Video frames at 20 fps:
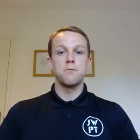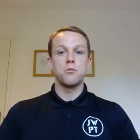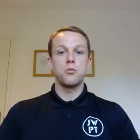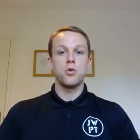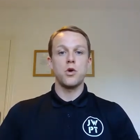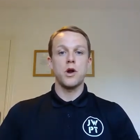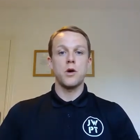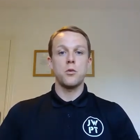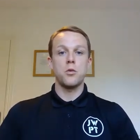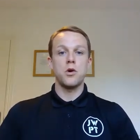
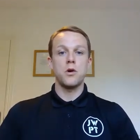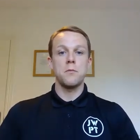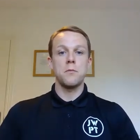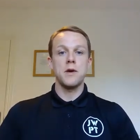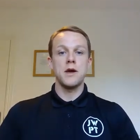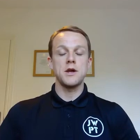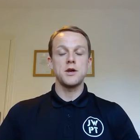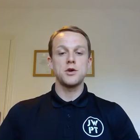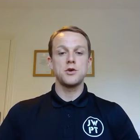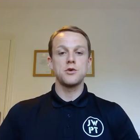what I want to
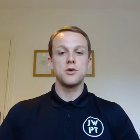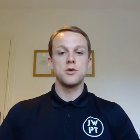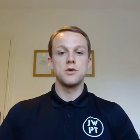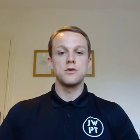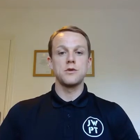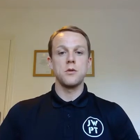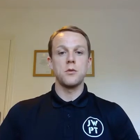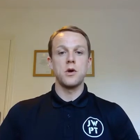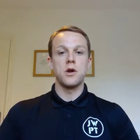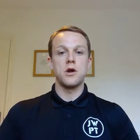make sure is
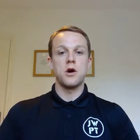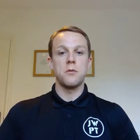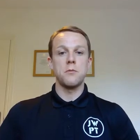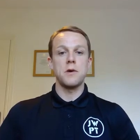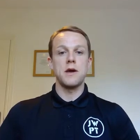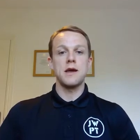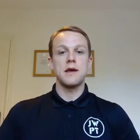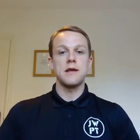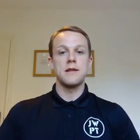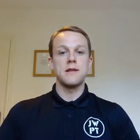that we're not
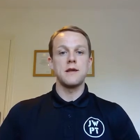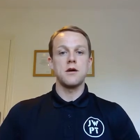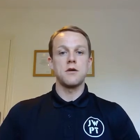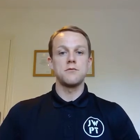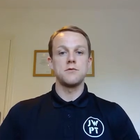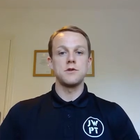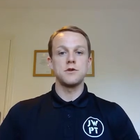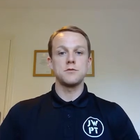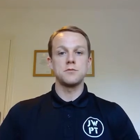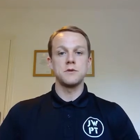making the
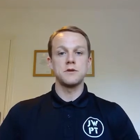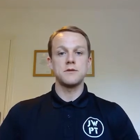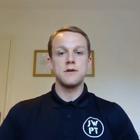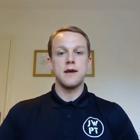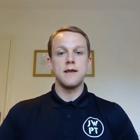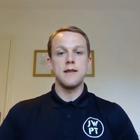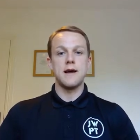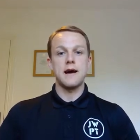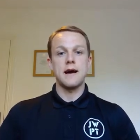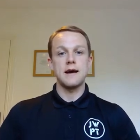obvious
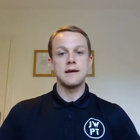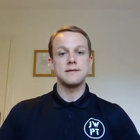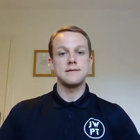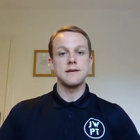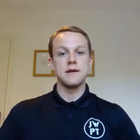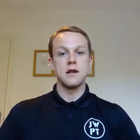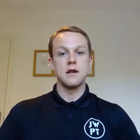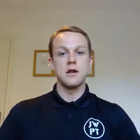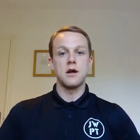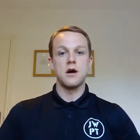mistake that I see
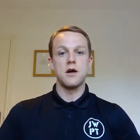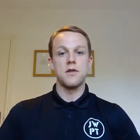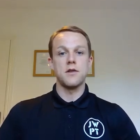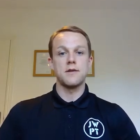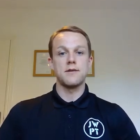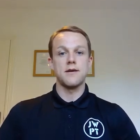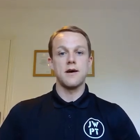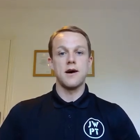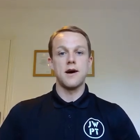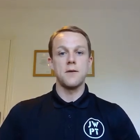a lot of the
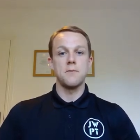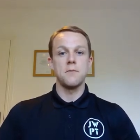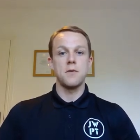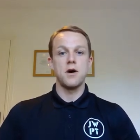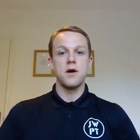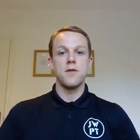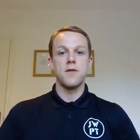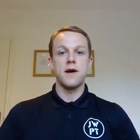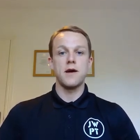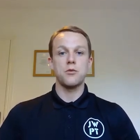time,
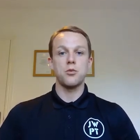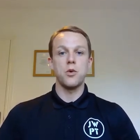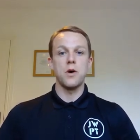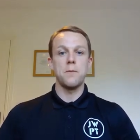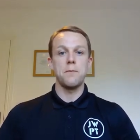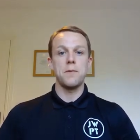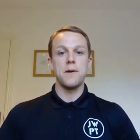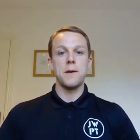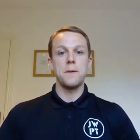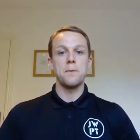and that's where
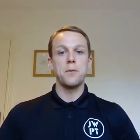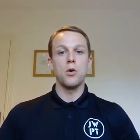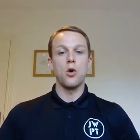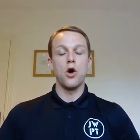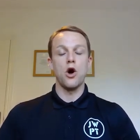people